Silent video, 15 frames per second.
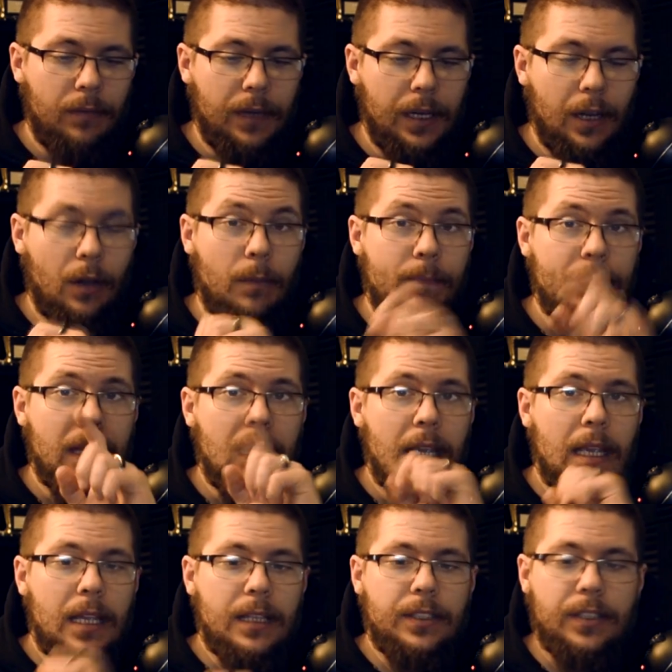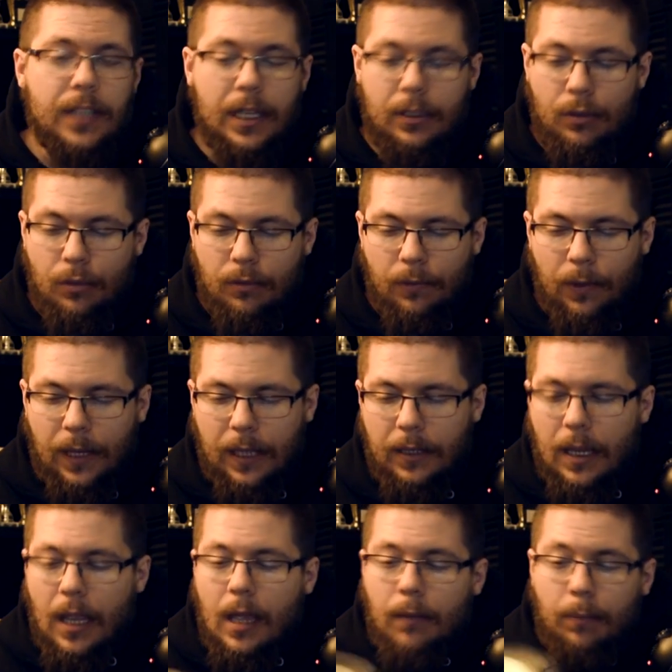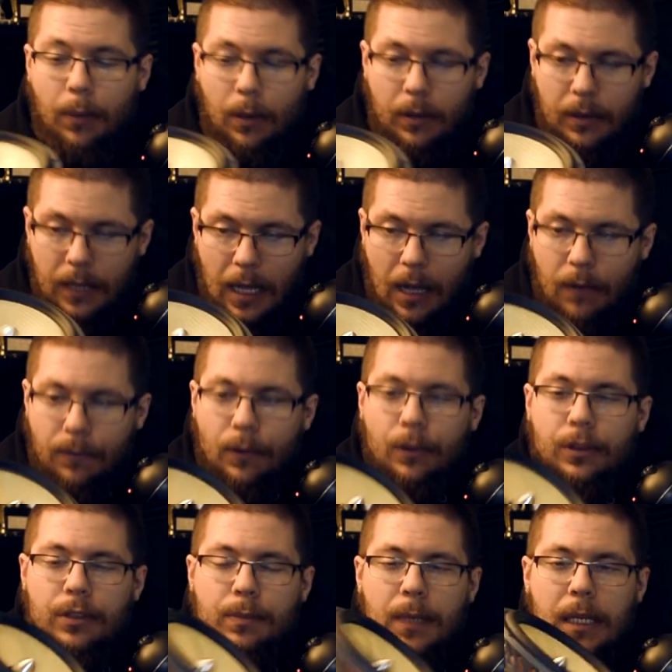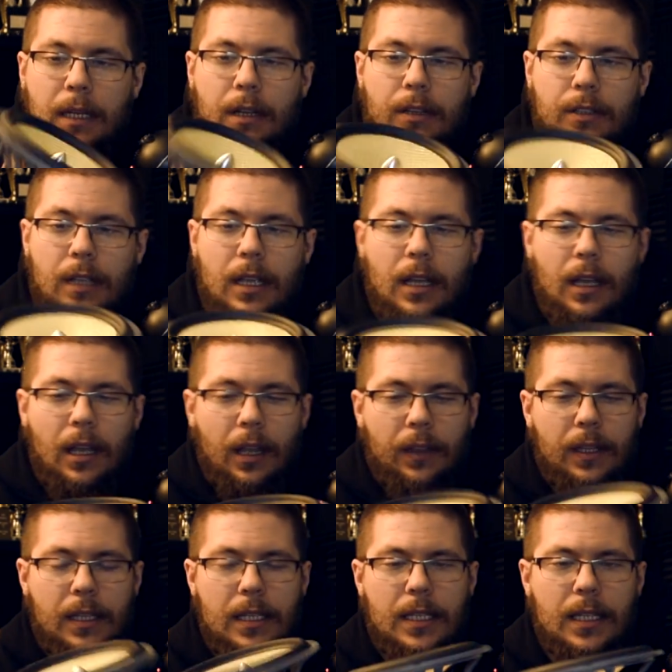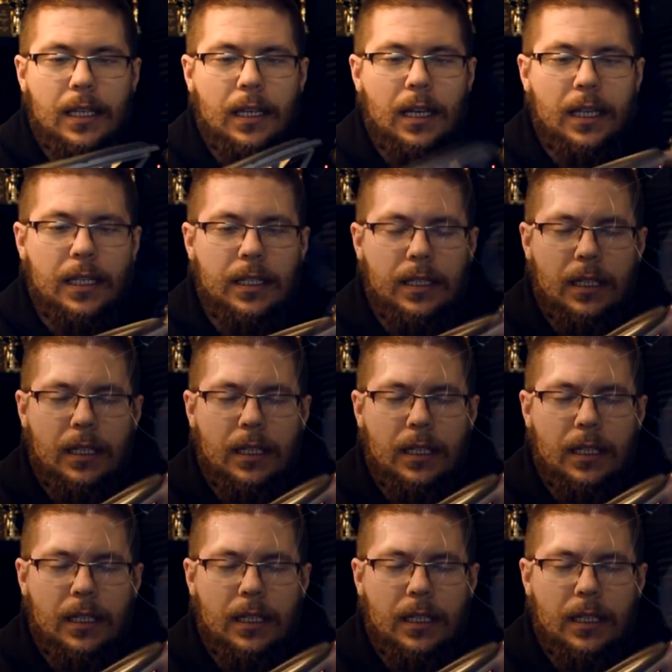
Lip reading: video. Stay tuned for that. But now for the speakers. This is a nice